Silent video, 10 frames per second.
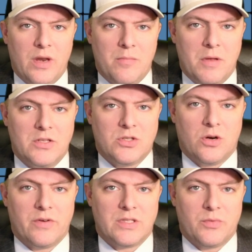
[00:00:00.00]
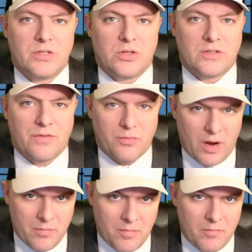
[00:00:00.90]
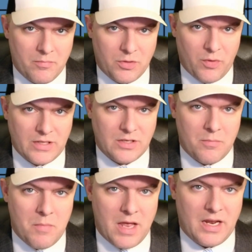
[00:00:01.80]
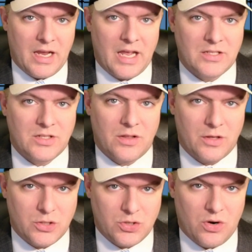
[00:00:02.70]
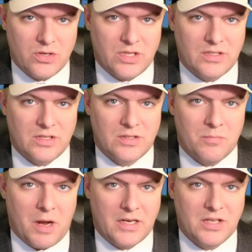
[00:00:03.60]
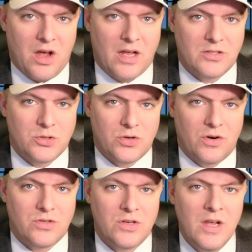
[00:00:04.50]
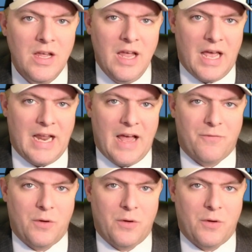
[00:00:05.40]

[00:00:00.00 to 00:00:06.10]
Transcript: mid service, the results of threat, threats made against the church. This is Mike Todd's church. And halfway